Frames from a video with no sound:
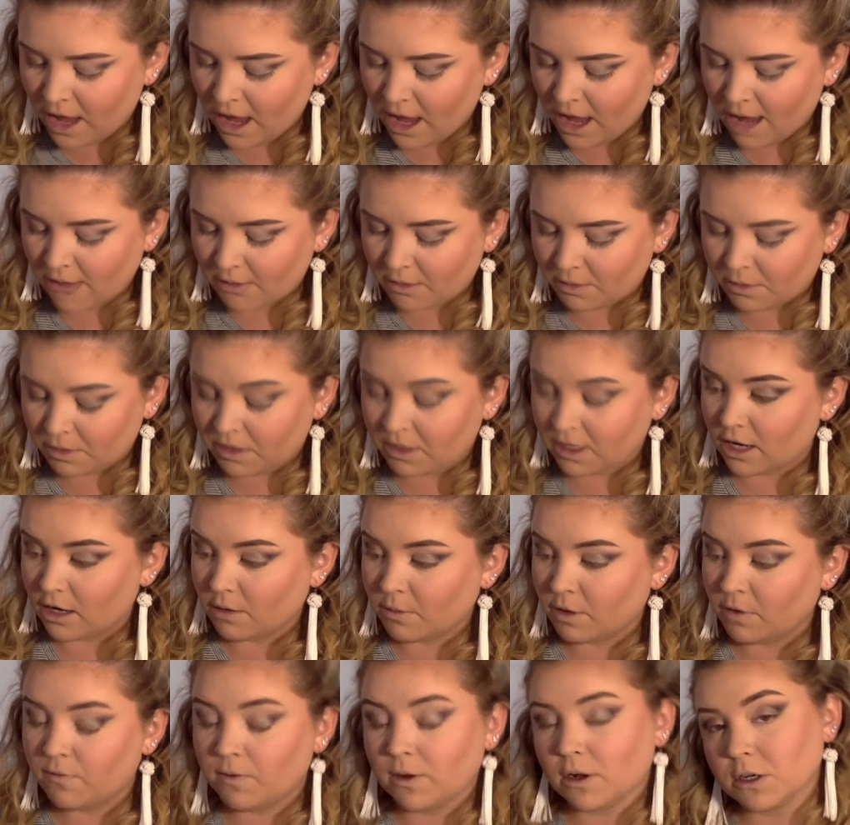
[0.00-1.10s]
I'm going to put that on
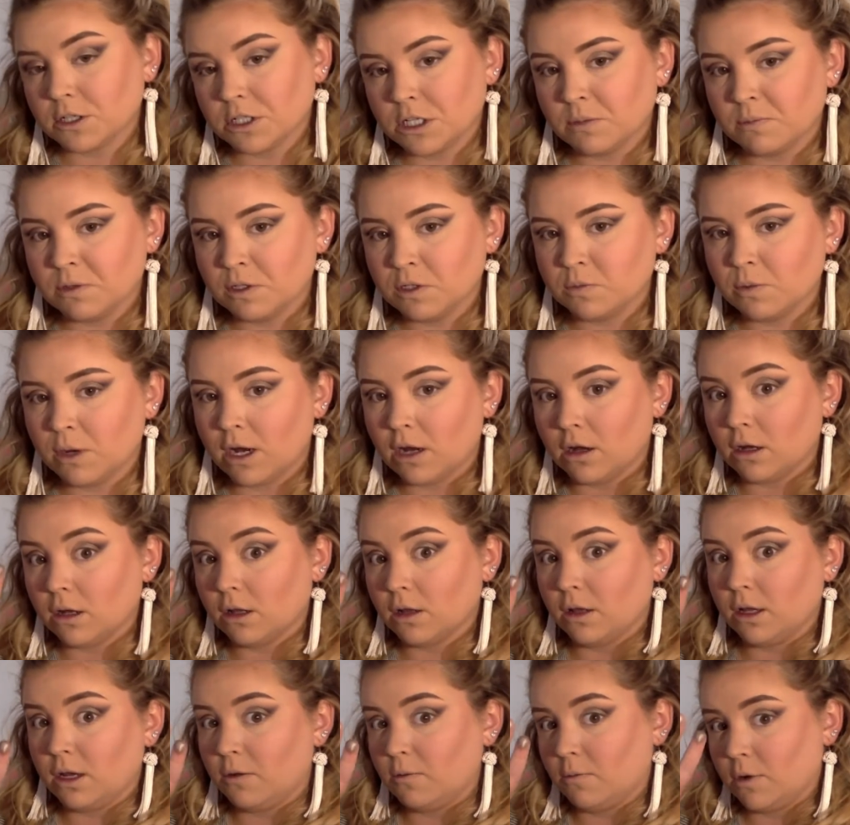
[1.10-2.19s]
my fingertip as well, a
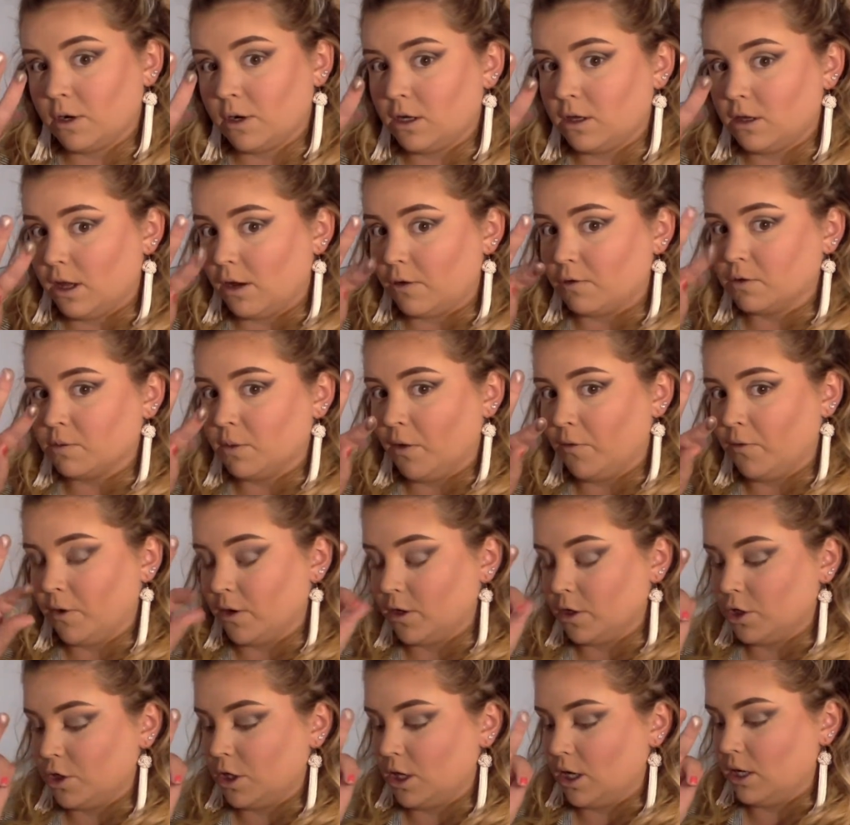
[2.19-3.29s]
clean one. That was my
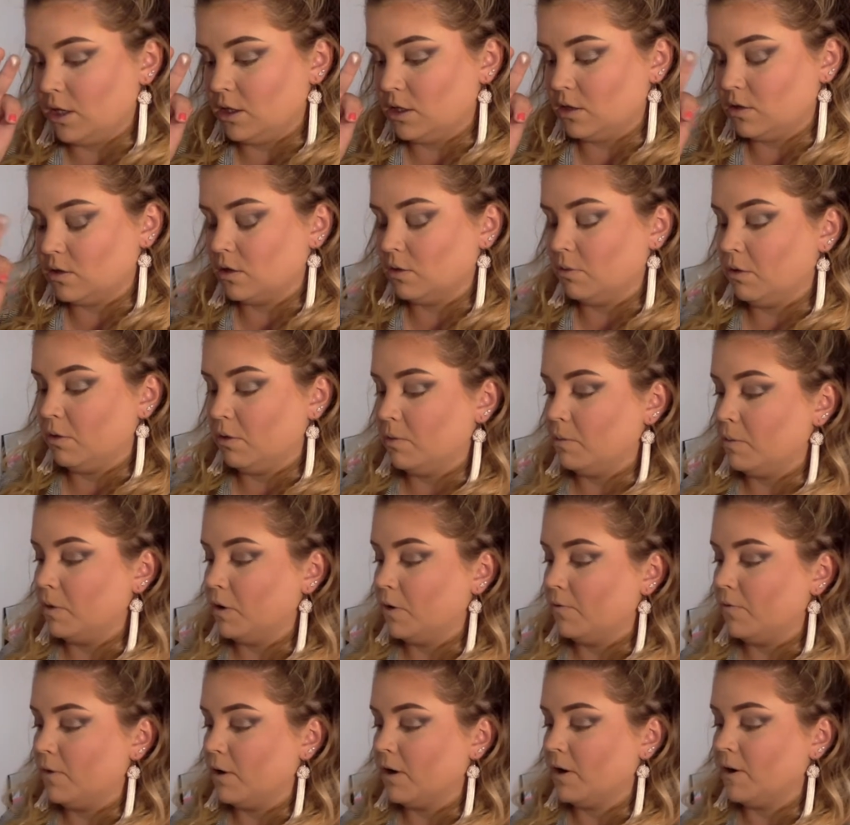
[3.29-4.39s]
first shade, so it's going to be on my middle
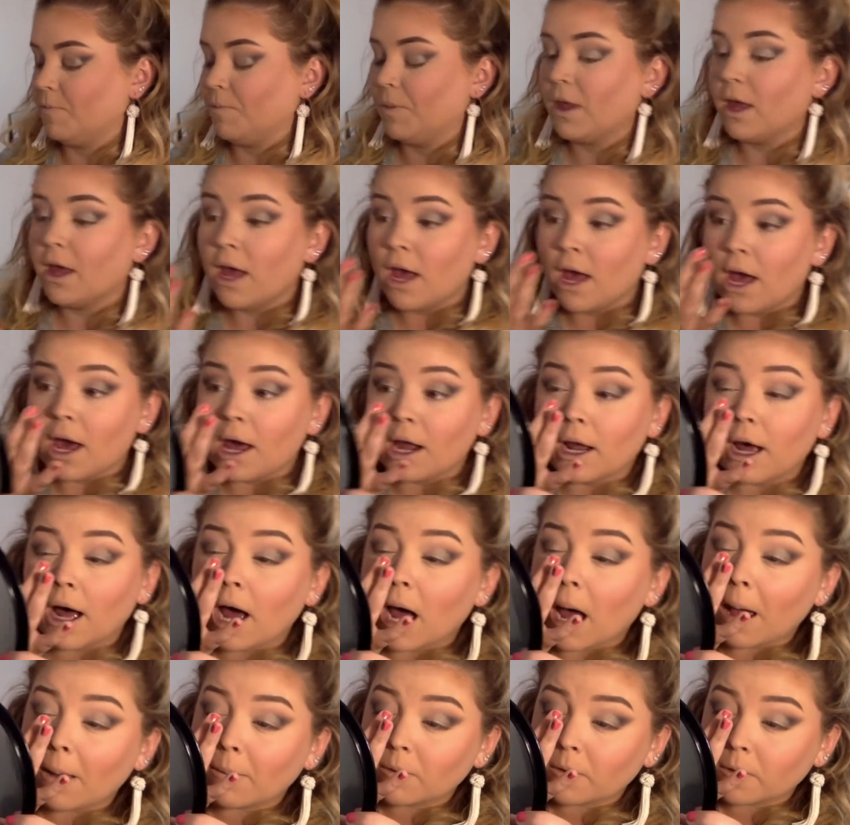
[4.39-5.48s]
finger.
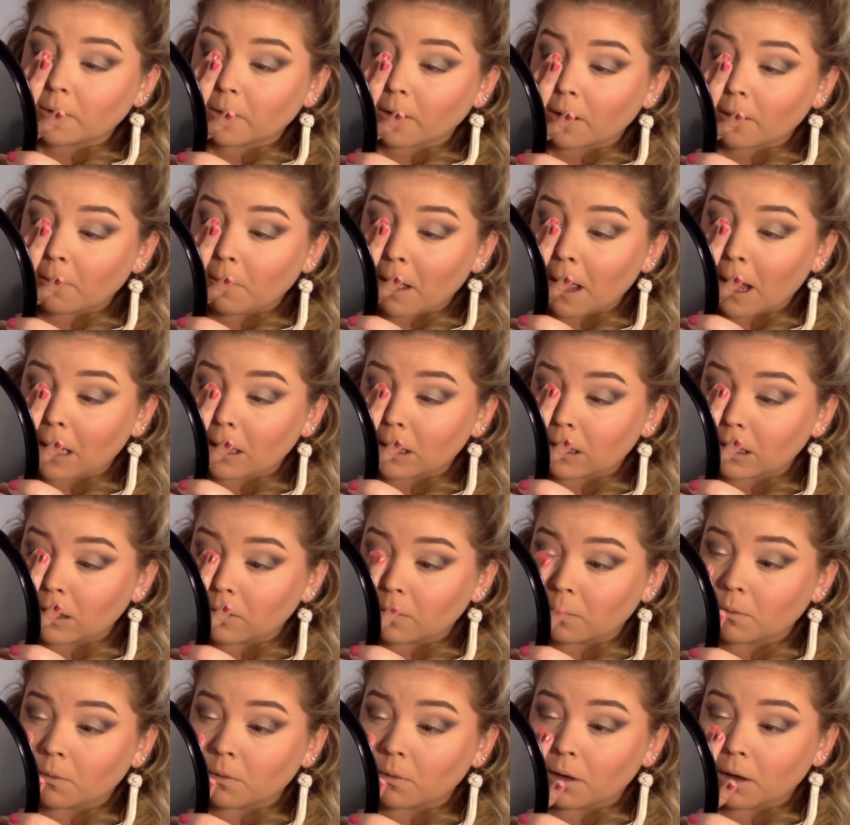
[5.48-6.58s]
I'm just going to pat this
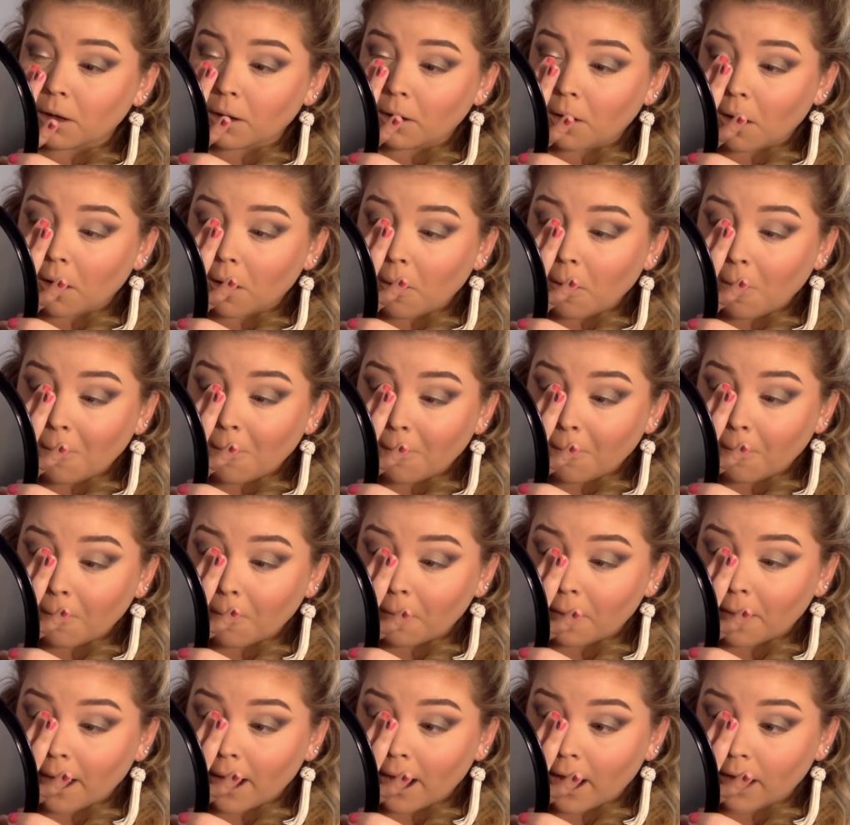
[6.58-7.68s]
one. Oh,
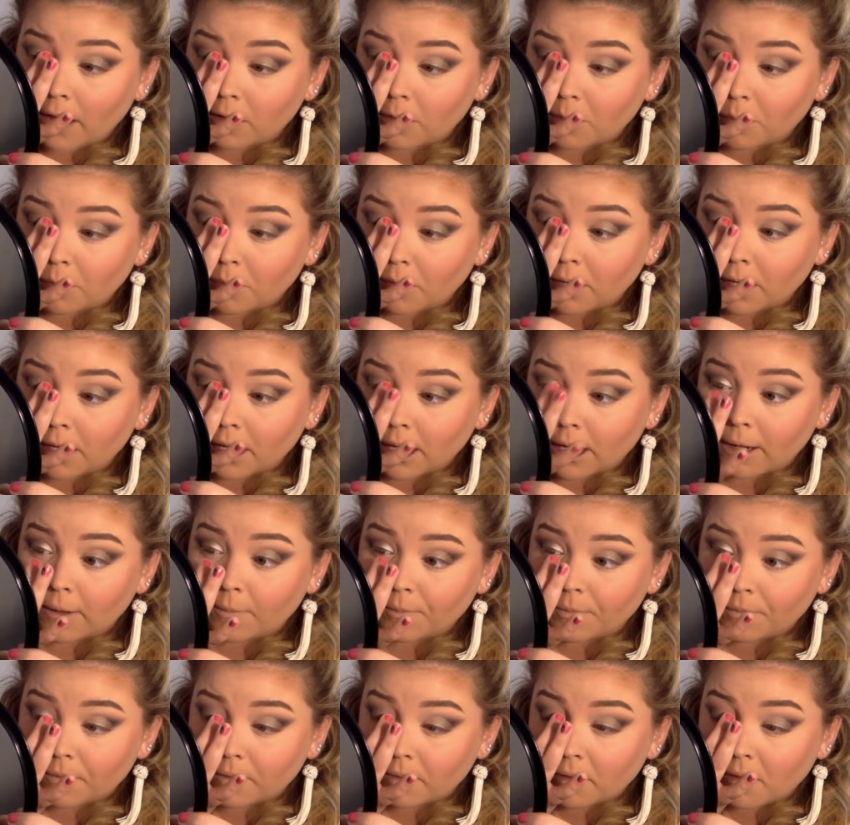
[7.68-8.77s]
that's pretty.
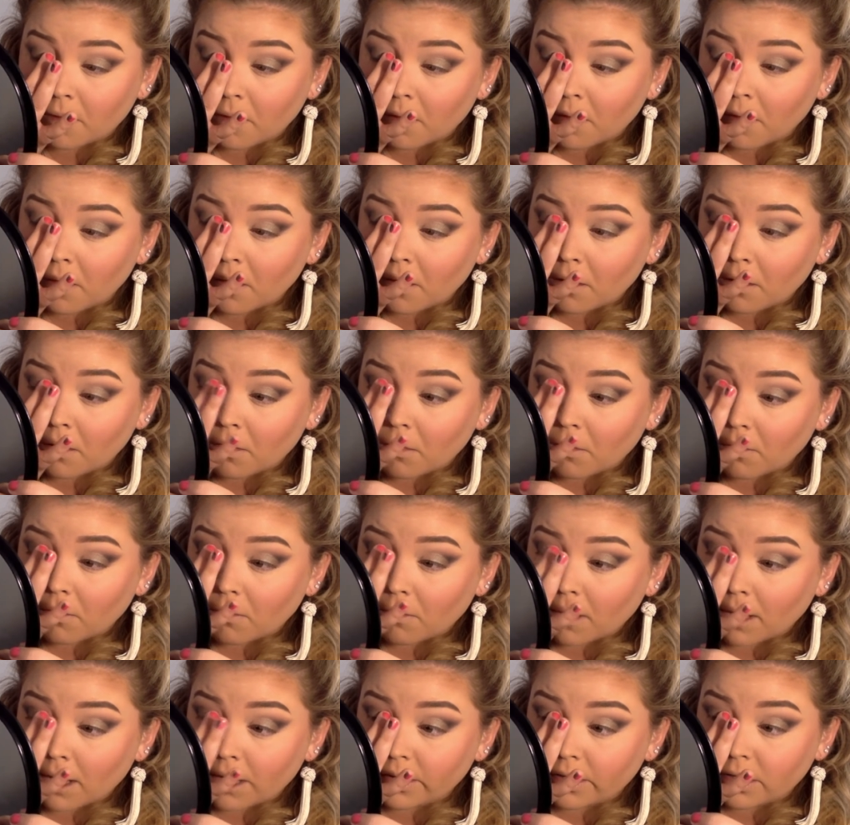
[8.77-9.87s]

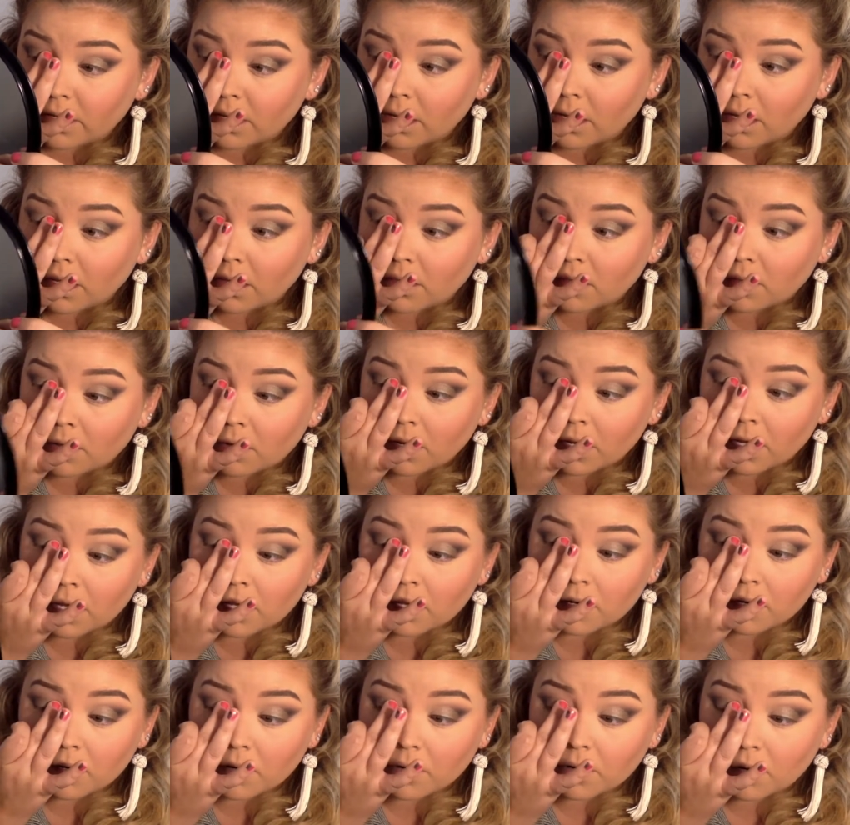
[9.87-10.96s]
Right in the
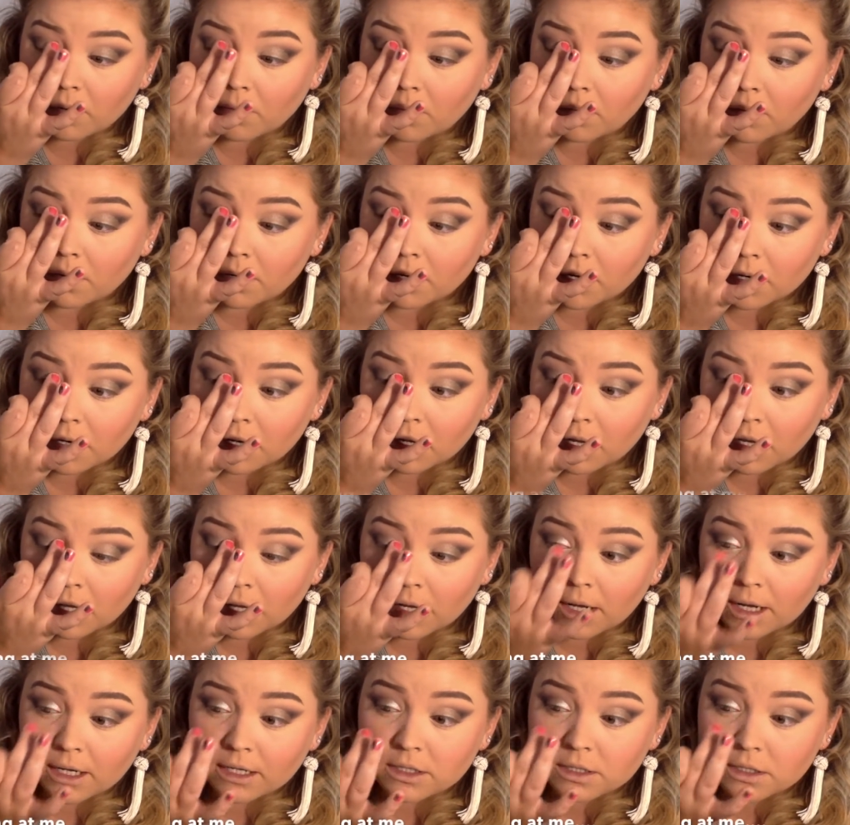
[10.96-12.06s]
inner corner,
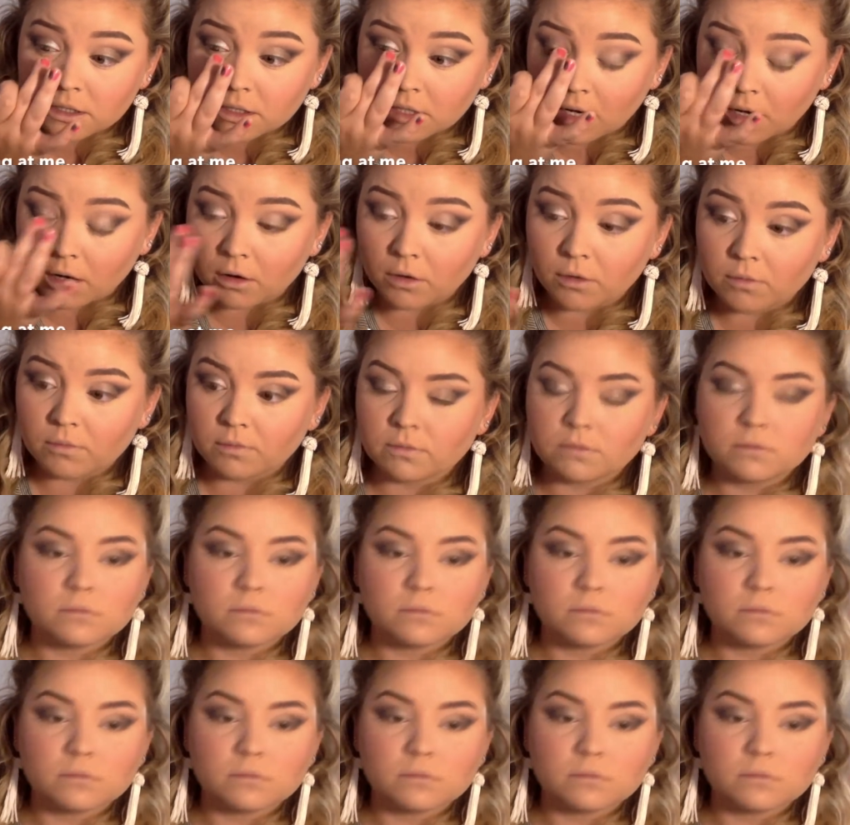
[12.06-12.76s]
like so.